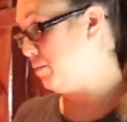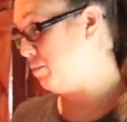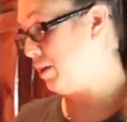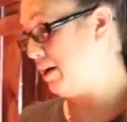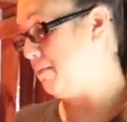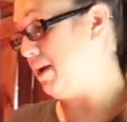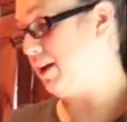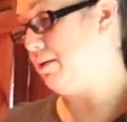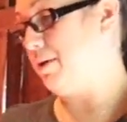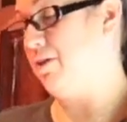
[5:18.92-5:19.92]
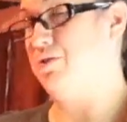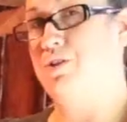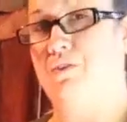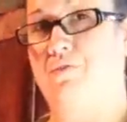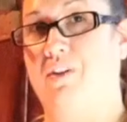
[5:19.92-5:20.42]
We're going to make it about
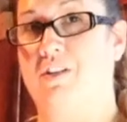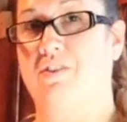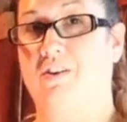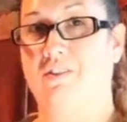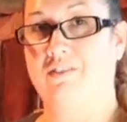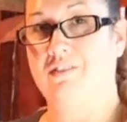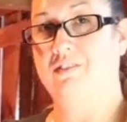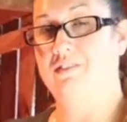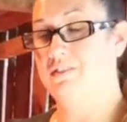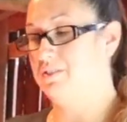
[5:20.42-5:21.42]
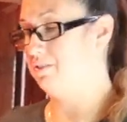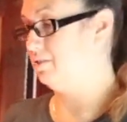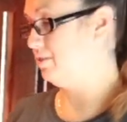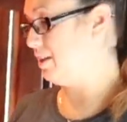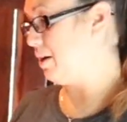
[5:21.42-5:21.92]
2 feet tall.
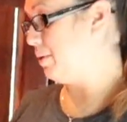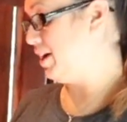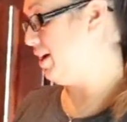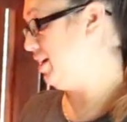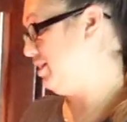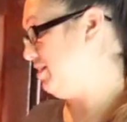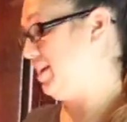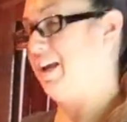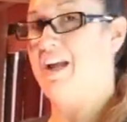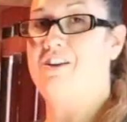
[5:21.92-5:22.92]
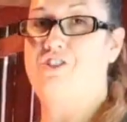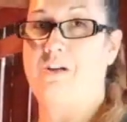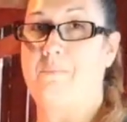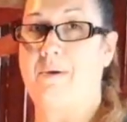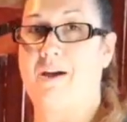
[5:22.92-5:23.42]
That way they can't
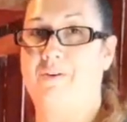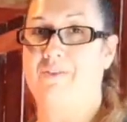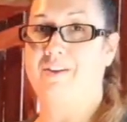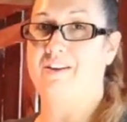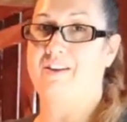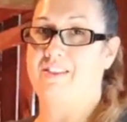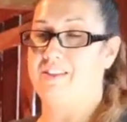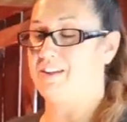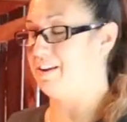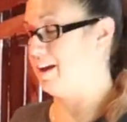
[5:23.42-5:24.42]
jump out and nothing can